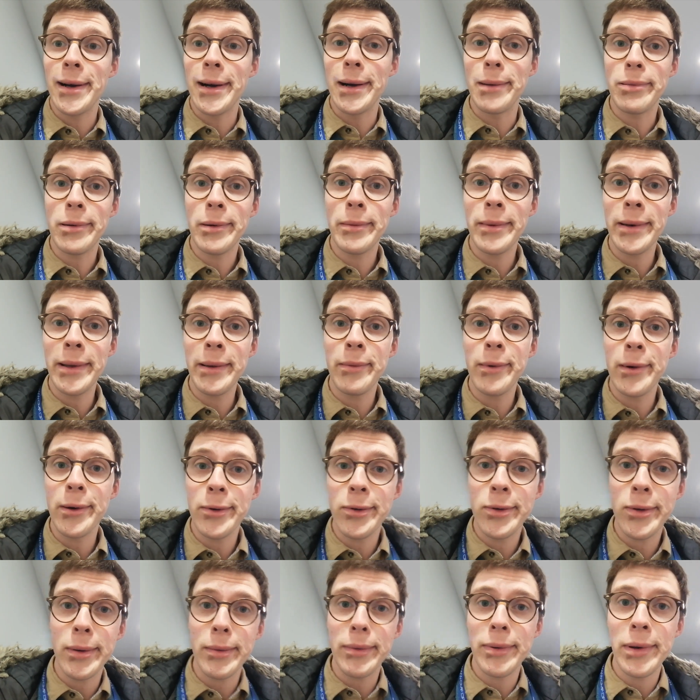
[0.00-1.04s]
I probably
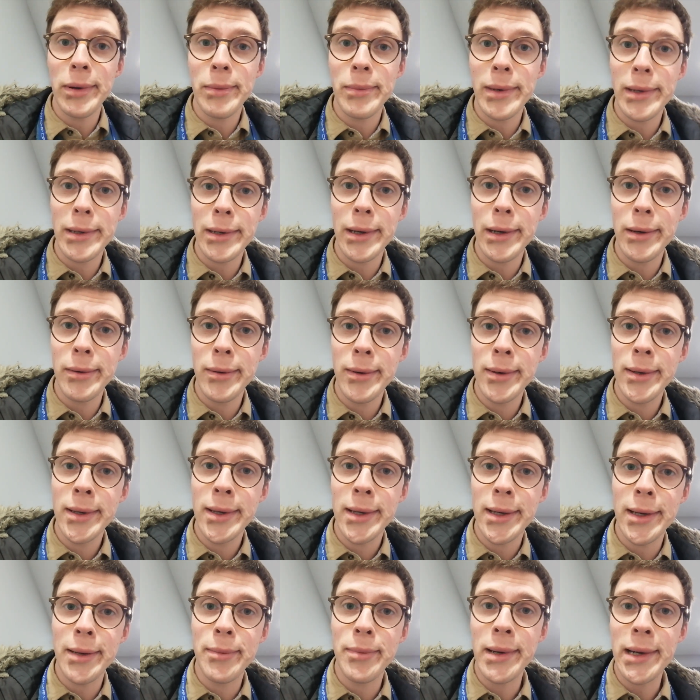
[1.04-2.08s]
will stop filming now,
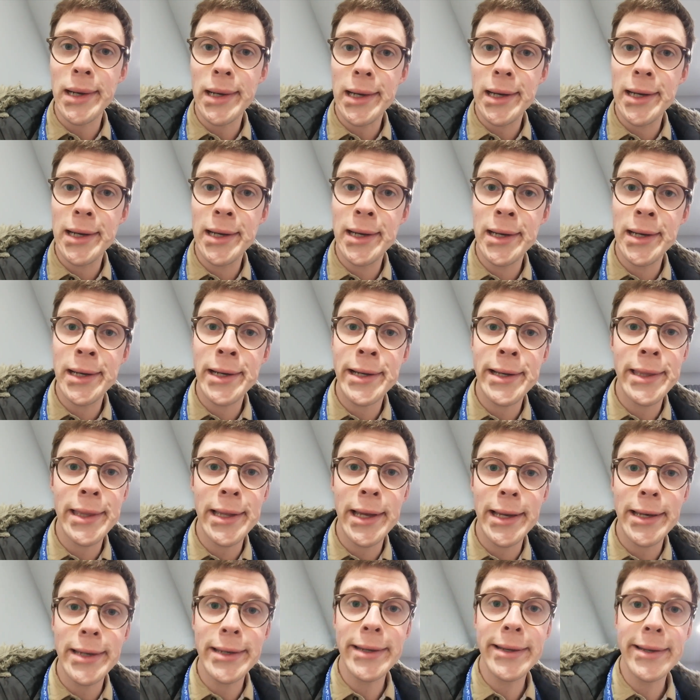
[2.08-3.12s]
go back, and
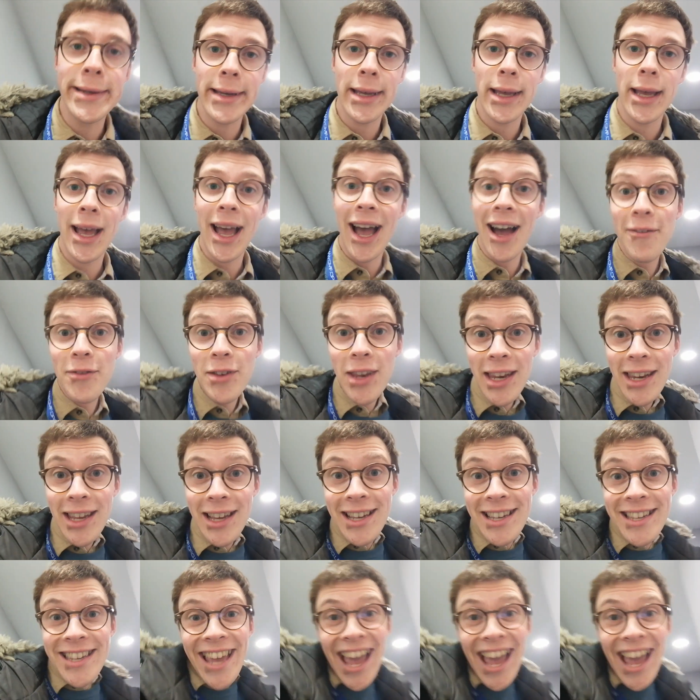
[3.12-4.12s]
then have dinner.